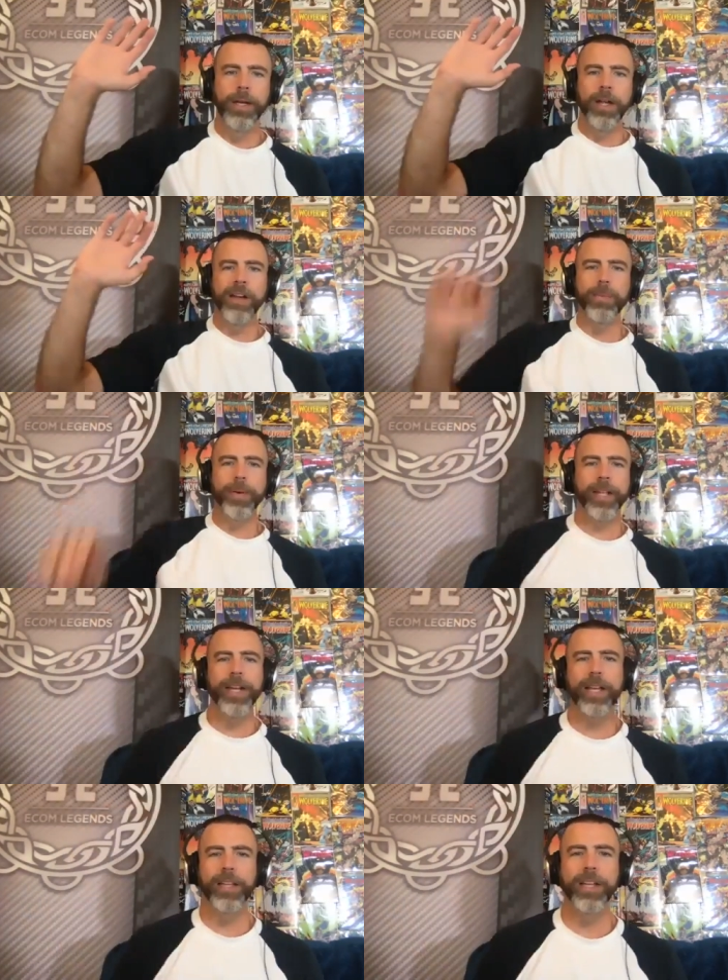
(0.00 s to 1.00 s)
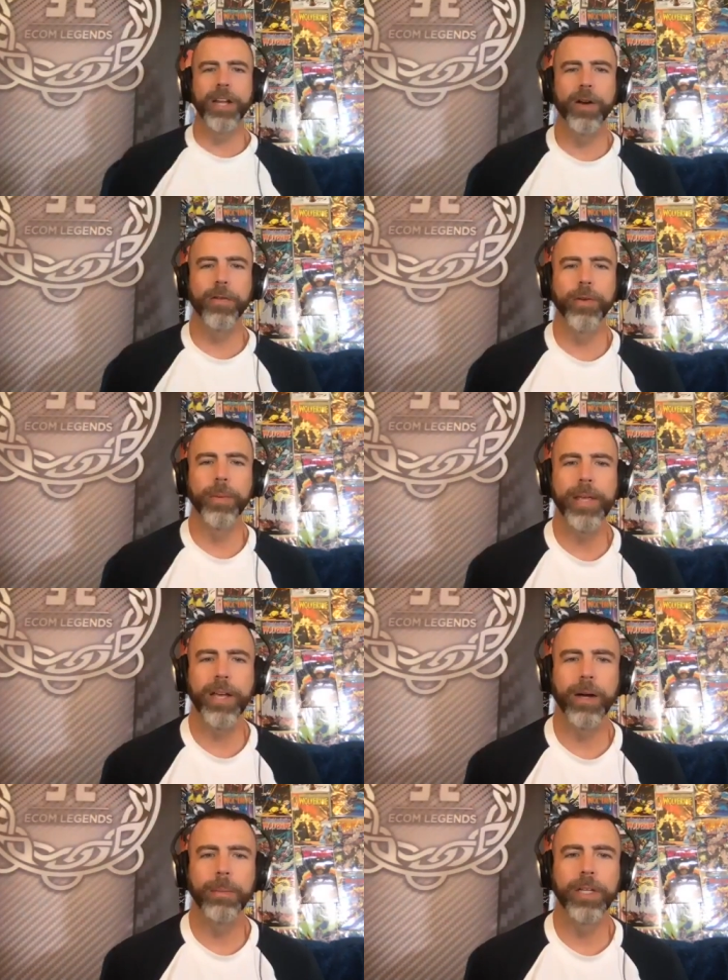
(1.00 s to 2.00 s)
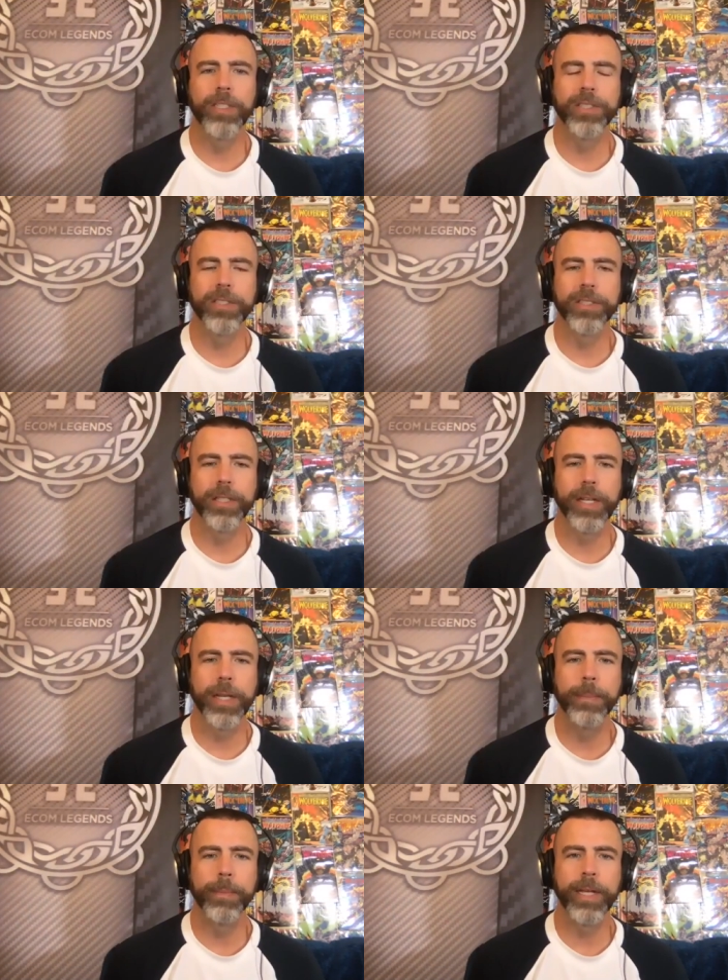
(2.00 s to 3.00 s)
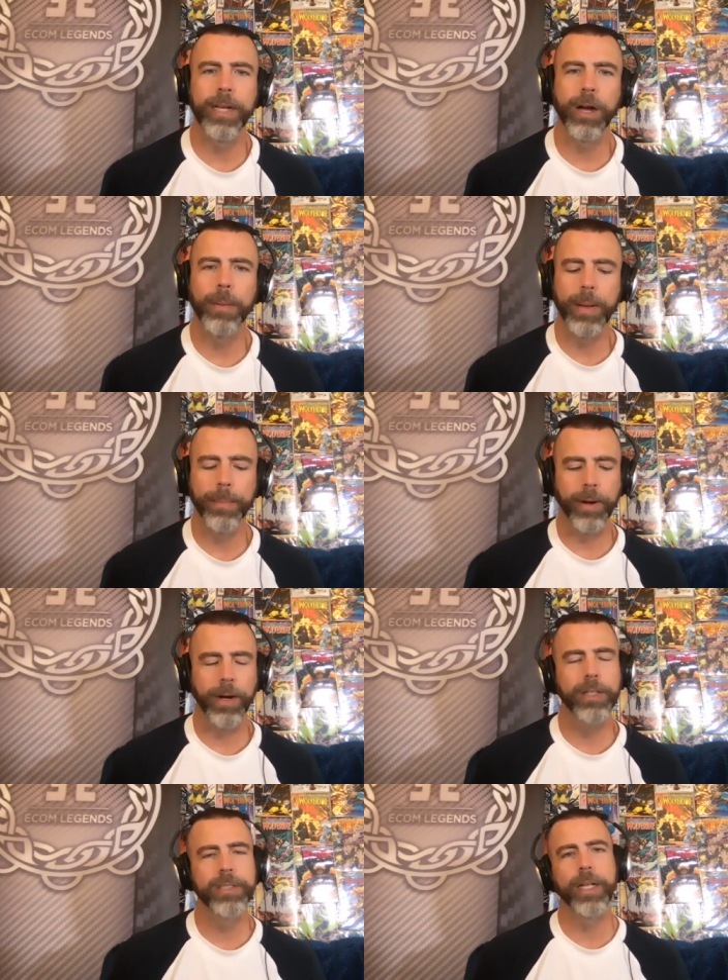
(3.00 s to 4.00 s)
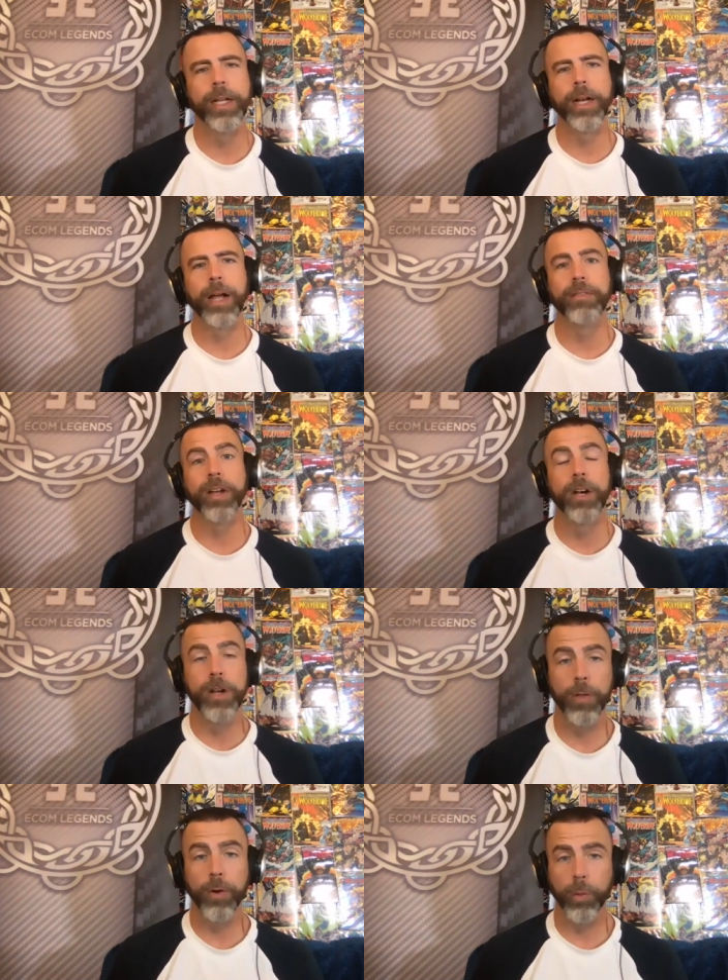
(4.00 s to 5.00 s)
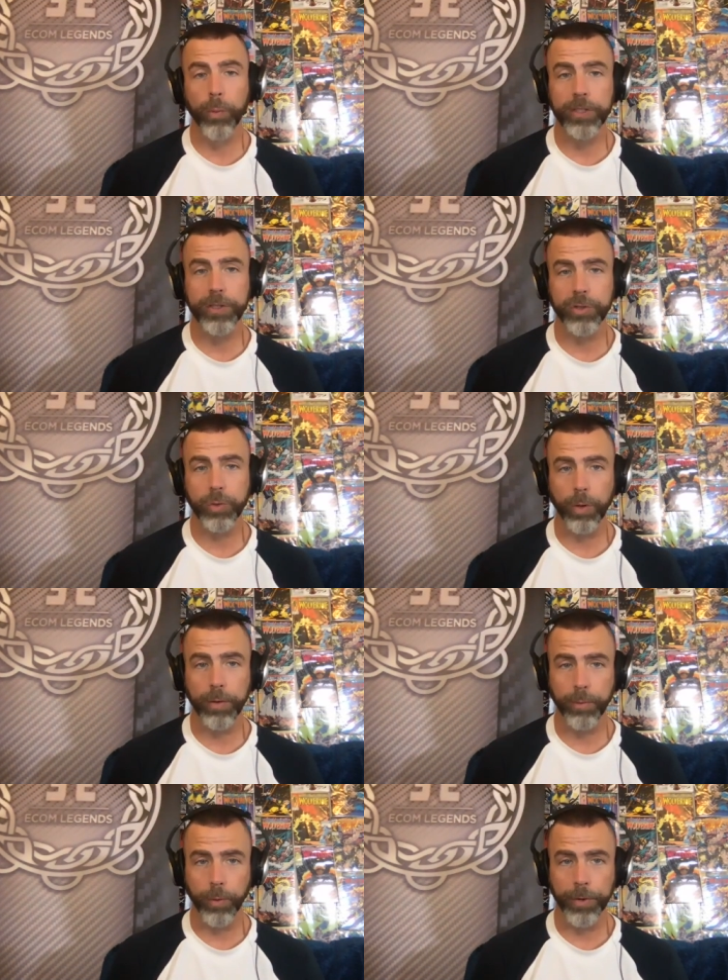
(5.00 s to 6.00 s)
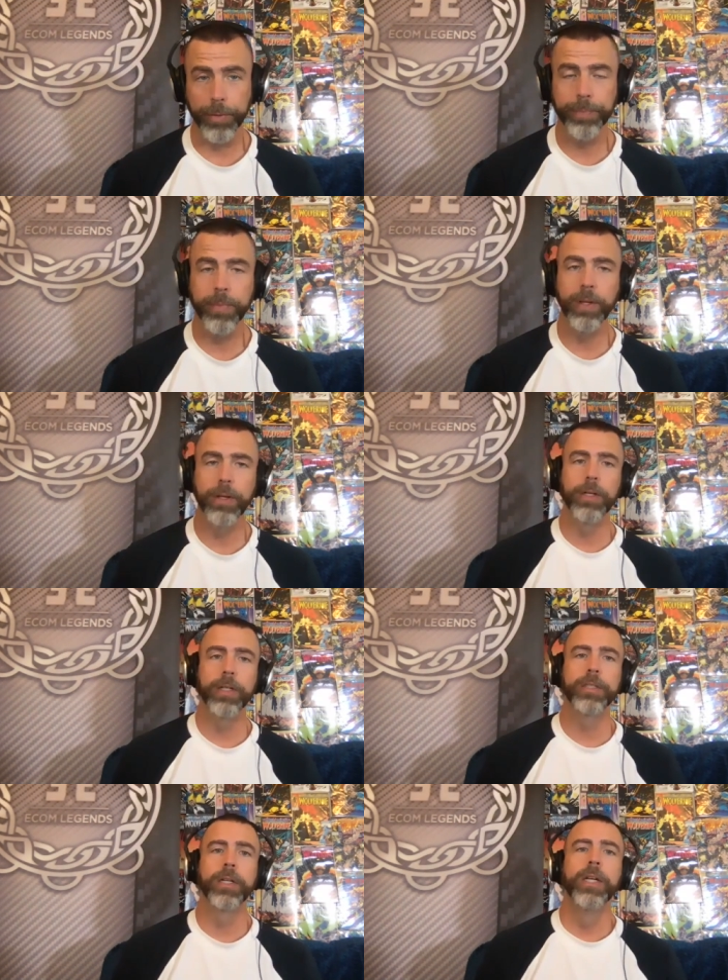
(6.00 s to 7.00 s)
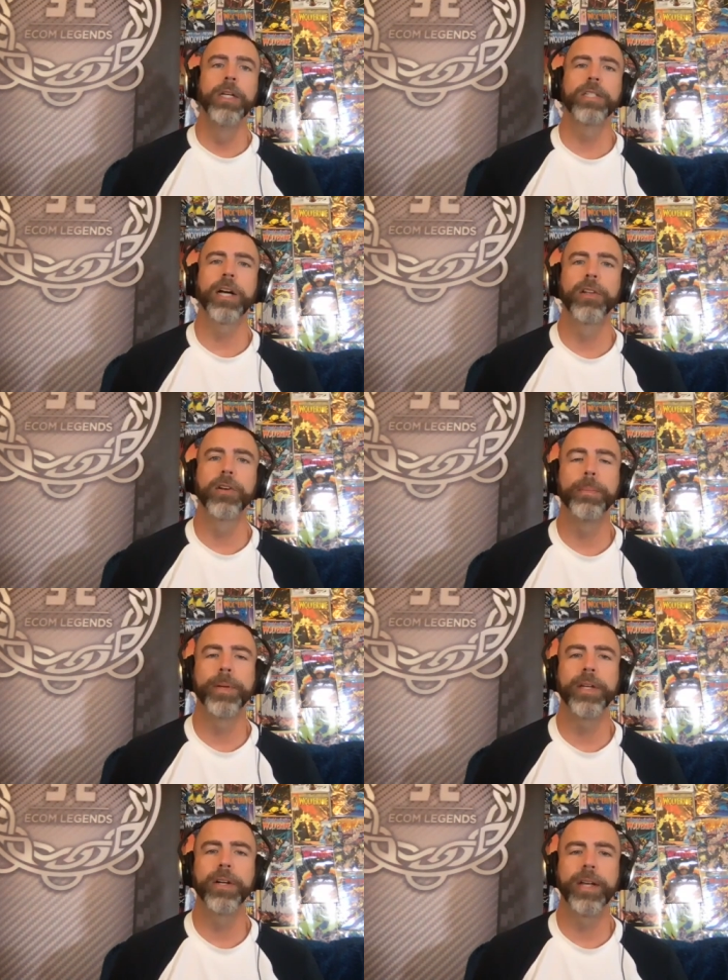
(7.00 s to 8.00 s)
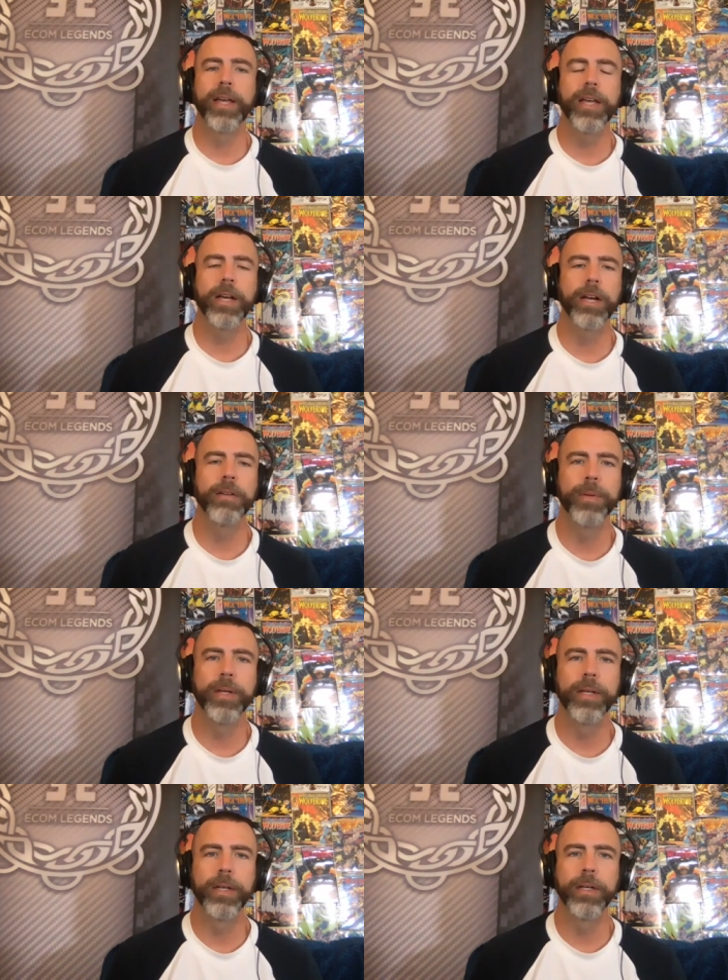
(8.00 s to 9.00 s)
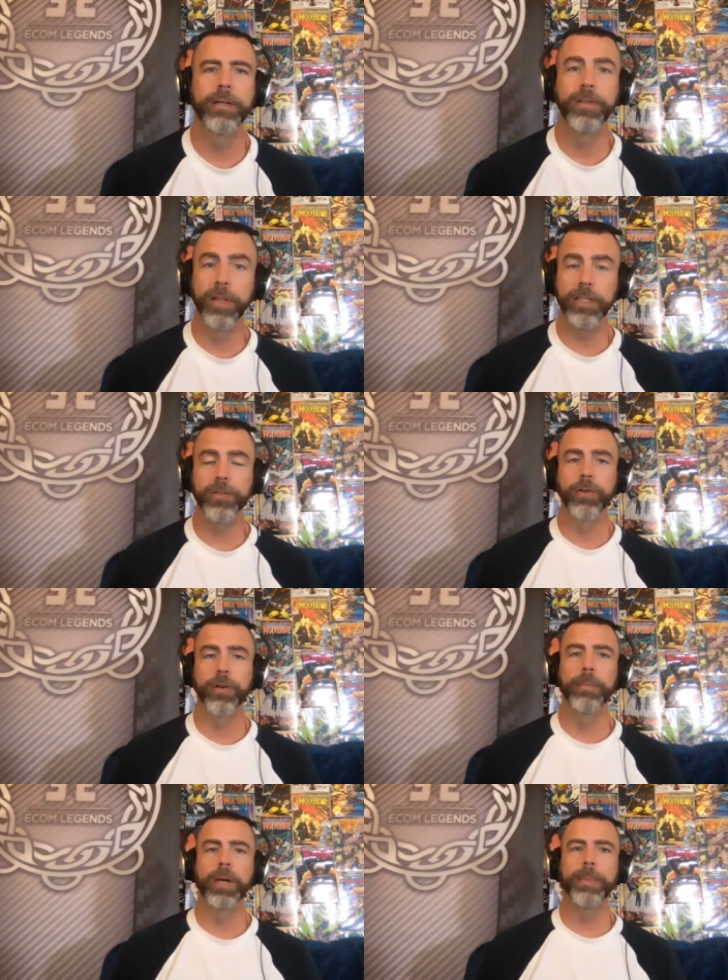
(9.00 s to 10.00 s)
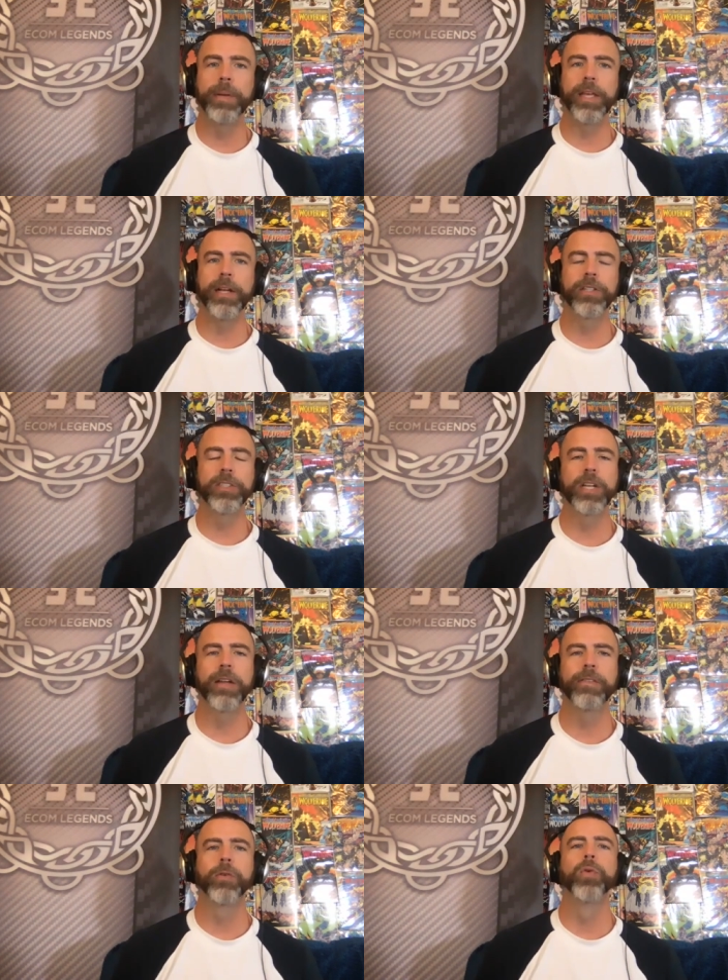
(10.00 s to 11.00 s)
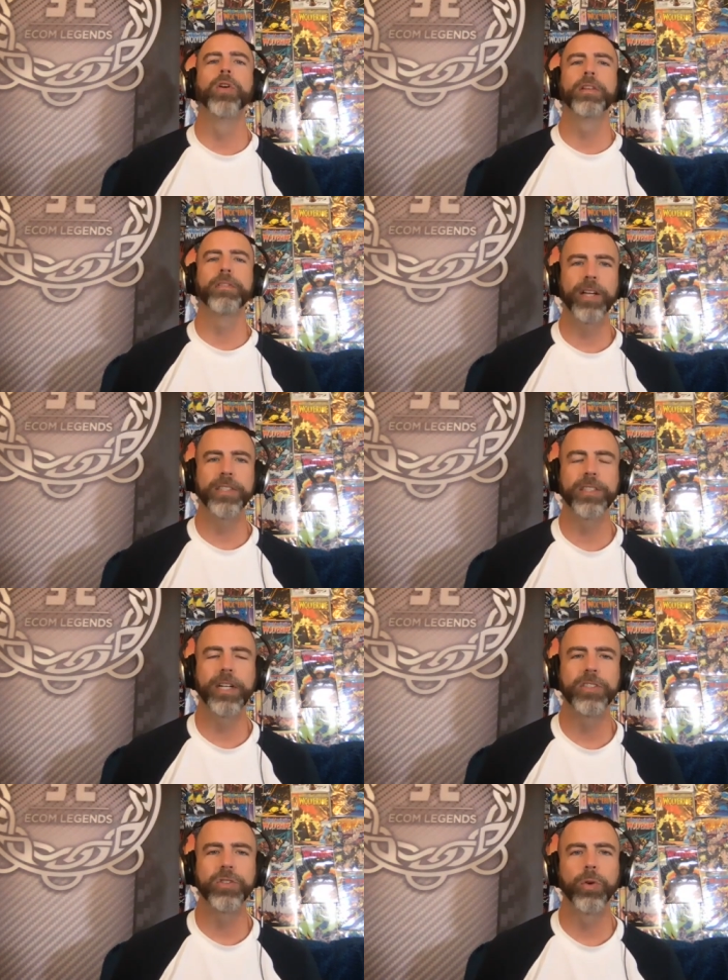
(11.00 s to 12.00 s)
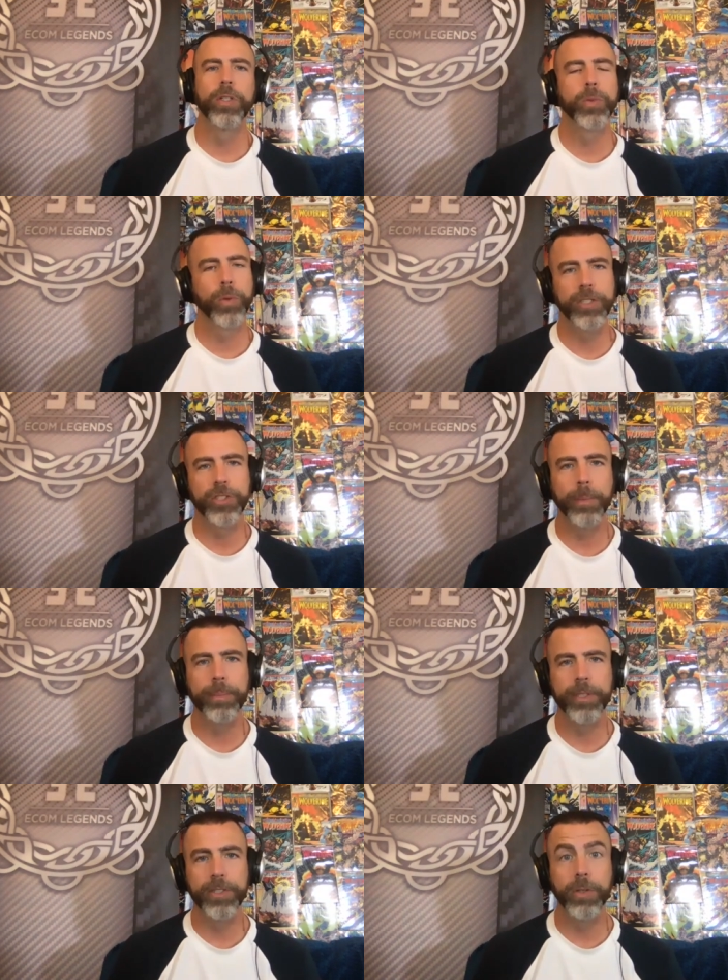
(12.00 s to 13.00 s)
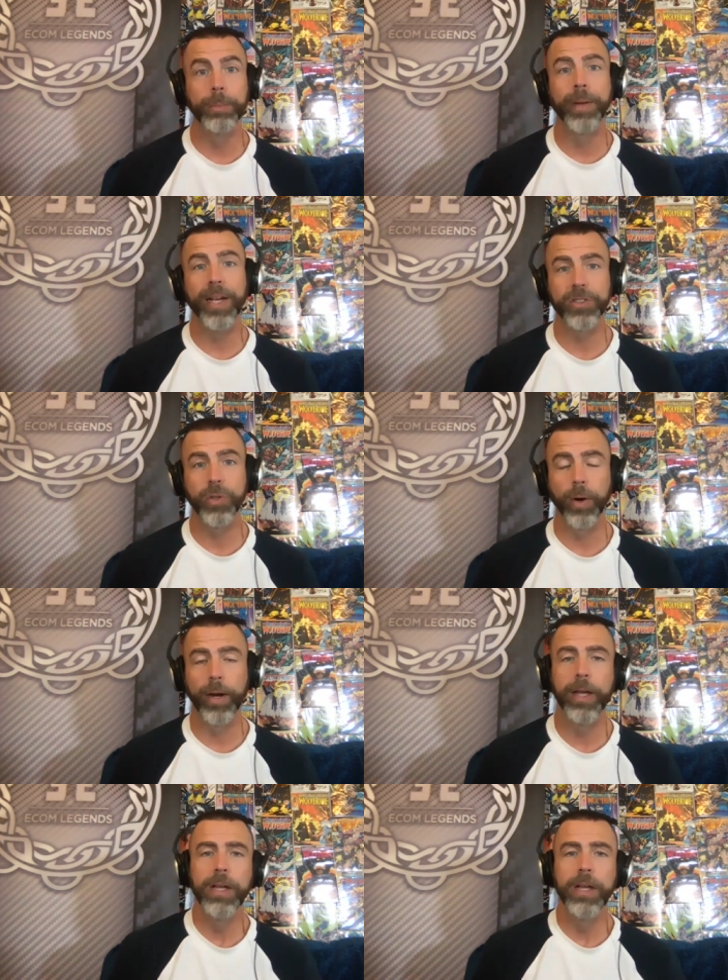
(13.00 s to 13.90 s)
Everybody, Nate Lind here from Ecom Legends and Ecom Empires, and I've got another origin story for you. Uh, Tyler and Peter Day, I've been uh, affiliates for many, many years and have a really fascinating story. So we're going to jump into their backstory,